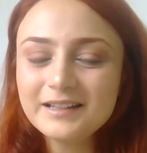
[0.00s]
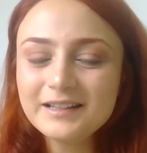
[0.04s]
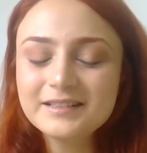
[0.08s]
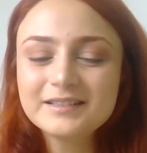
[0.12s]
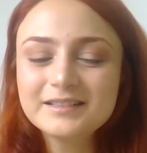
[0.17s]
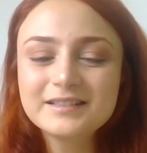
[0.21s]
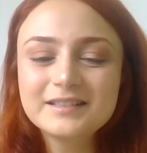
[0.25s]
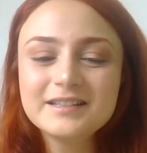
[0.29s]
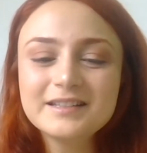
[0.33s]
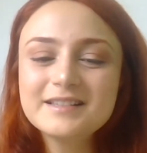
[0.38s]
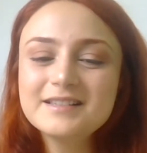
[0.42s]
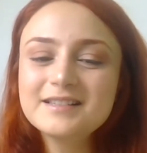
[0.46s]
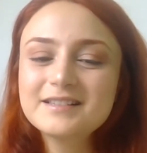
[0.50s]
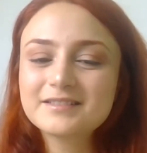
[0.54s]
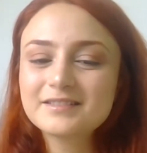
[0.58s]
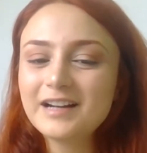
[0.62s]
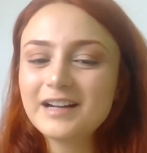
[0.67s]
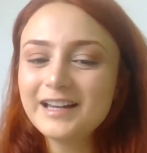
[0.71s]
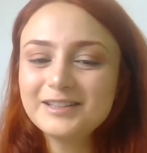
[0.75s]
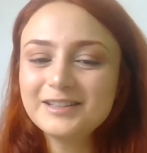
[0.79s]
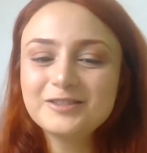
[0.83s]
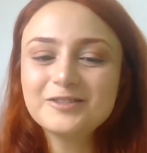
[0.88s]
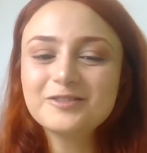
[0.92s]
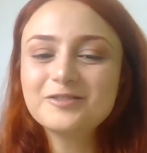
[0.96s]
And this
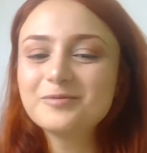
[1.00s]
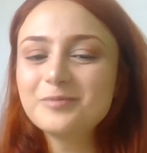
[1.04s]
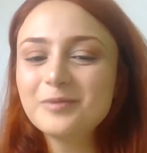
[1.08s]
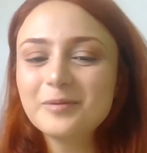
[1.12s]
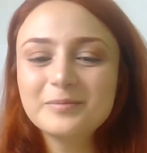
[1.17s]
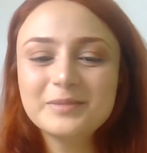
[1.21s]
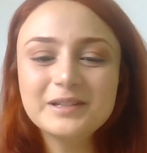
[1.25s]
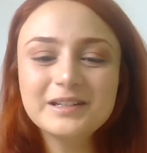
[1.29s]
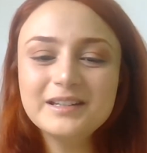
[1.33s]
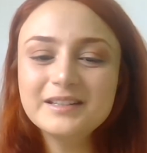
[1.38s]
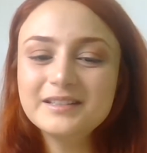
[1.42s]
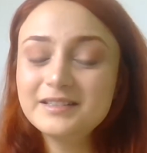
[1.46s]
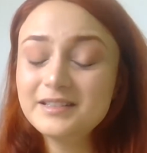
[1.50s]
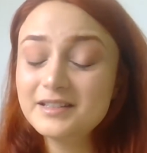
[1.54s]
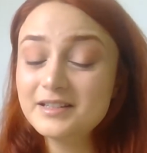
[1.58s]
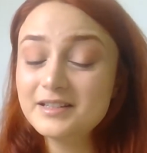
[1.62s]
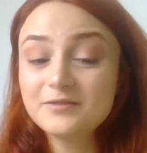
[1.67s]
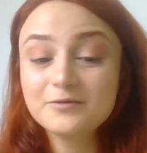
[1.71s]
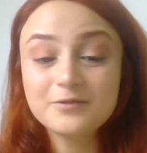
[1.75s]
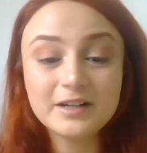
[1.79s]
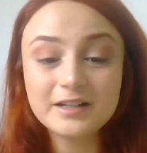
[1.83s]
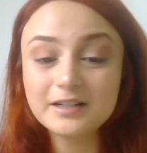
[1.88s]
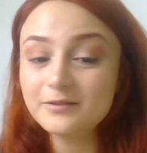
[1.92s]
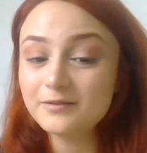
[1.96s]
right of mobility
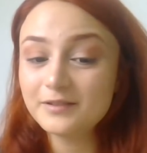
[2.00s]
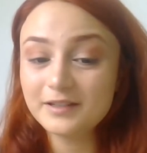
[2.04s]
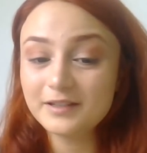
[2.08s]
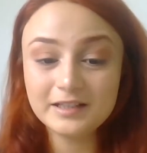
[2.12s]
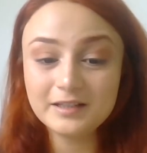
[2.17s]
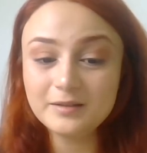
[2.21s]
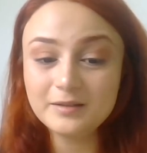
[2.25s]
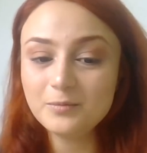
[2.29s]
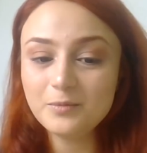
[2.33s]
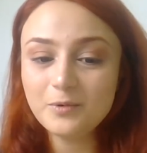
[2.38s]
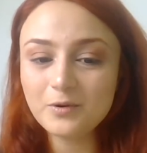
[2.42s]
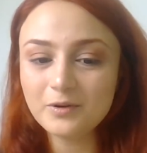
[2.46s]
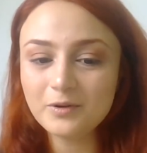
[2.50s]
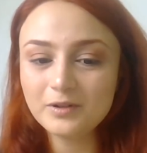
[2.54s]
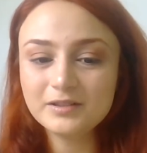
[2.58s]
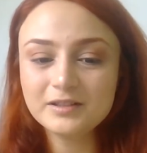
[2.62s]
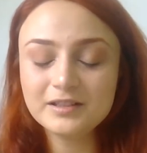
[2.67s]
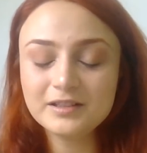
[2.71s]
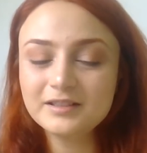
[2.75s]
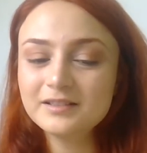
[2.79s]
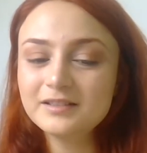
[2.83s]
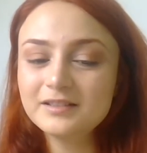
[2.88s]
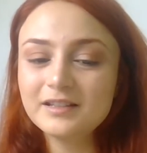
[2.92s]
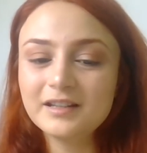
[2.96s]
is very, very
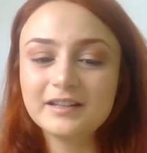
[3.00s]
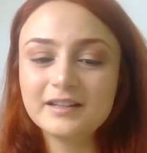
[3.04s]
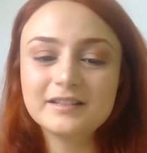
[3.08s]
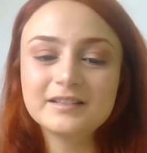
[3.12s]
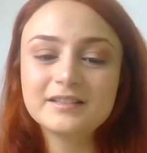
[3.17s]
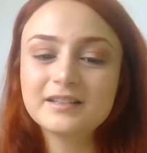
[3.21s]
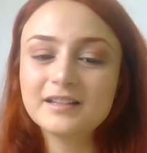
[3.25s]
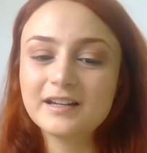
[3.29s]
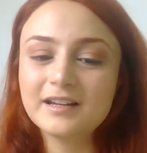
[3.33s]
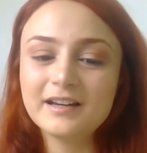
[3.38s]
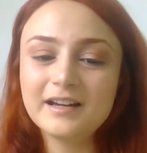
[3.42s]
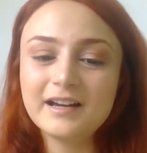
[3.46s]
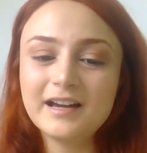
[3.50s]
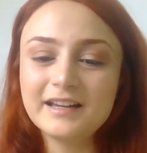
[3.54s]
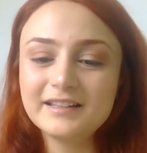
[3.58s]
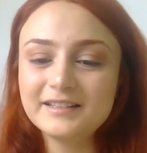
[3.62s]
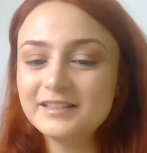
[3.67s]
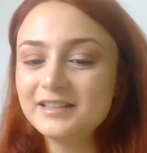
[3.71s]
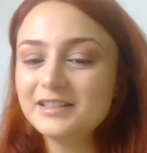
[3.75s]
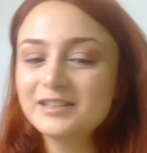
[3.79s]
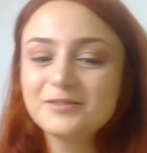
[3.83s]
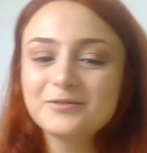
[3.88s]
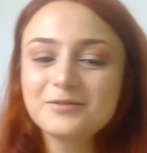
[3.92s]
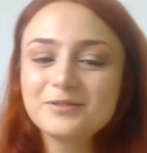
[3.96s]
important, and uh, I
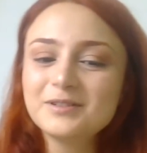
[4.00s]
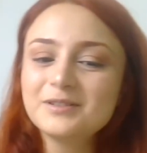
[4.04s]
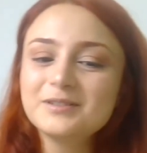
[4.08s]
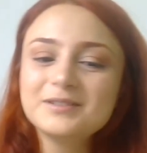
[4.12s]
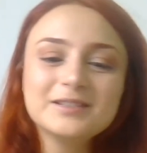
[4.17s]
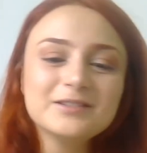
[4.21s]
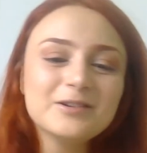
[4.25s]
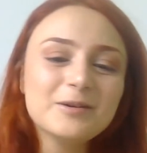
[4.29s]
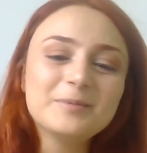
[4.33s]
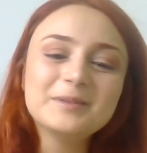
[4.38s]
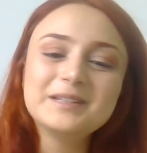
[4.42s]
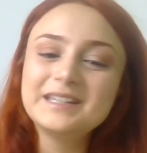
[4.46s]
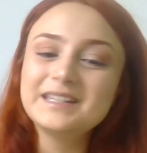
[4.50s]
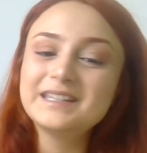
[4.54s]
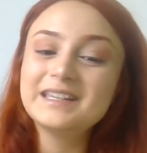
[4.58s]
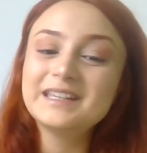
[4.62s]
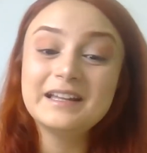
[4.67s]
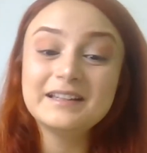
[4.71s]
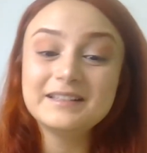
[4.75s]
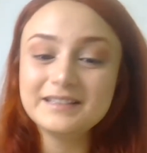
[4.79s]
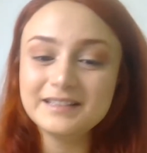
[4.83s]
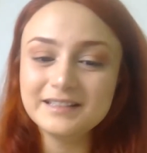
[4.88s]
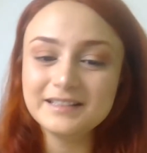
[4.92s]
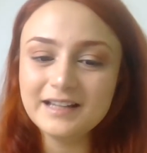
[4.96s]
think we, nobody
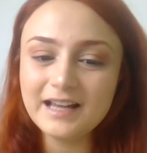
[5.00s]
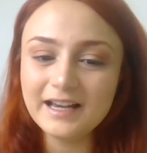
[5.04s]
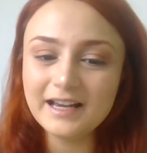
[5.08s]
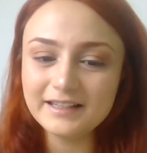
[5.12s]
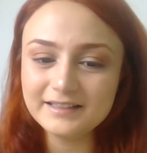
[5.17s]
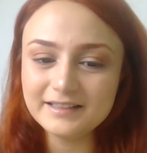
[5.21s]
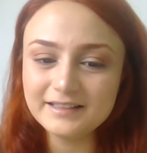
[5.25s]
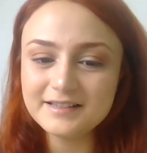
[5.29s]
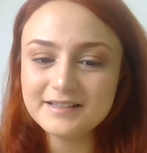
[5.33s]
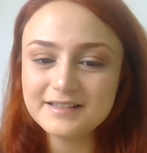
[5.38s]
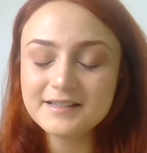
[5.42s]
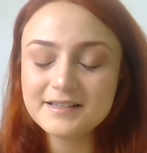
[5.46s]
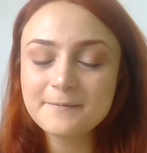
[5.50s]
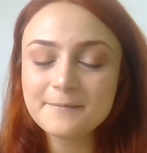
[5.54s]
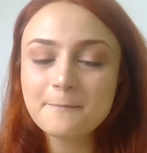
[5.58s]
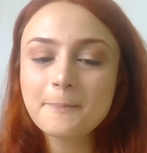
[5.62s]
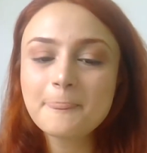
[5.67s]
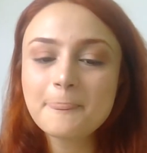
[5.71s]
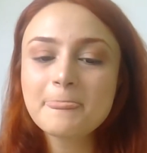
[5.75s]
can deny this.